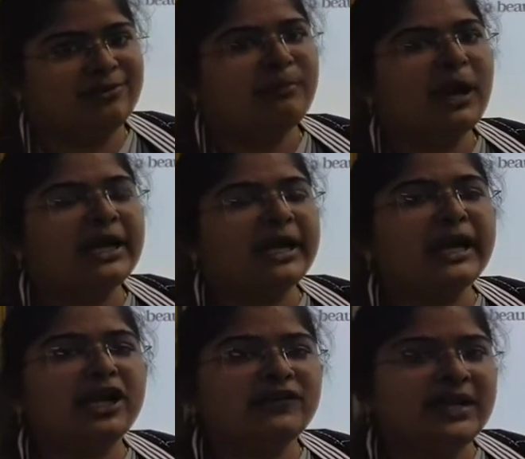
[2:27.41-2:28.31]
But
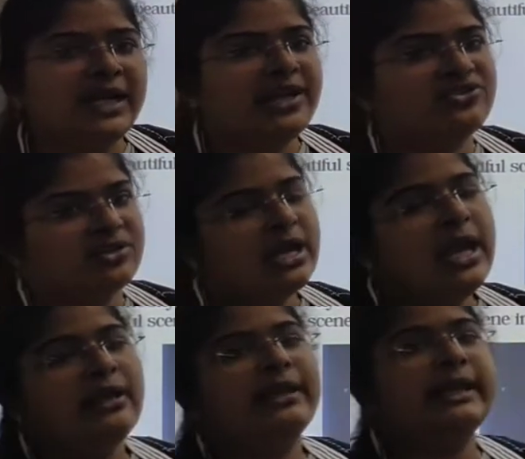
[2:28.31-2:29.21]
in a village
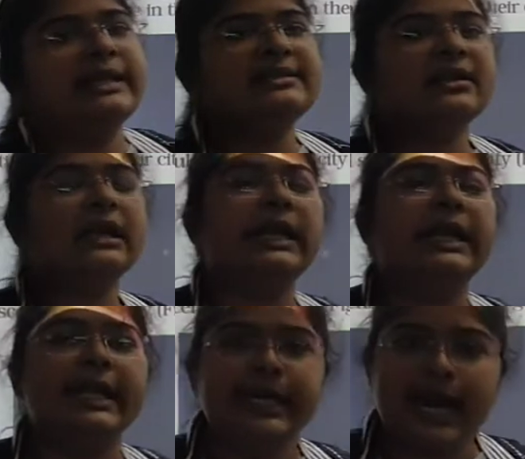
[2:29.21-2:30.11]
there is a
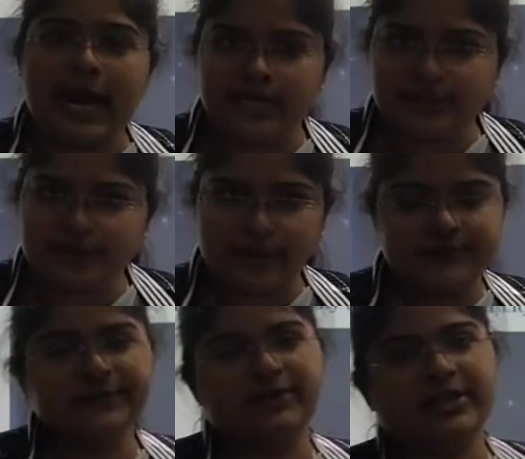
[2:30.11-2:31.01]
clean
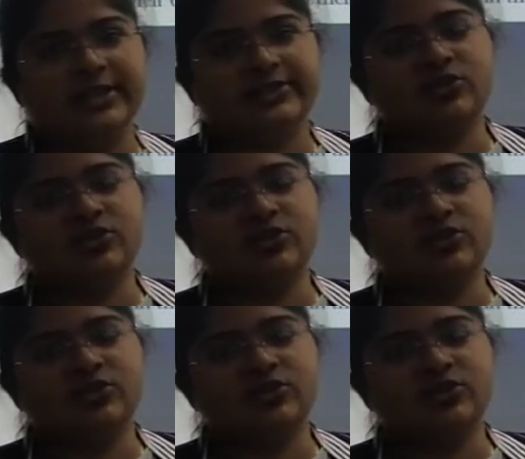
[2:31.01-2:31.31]
atmosphere.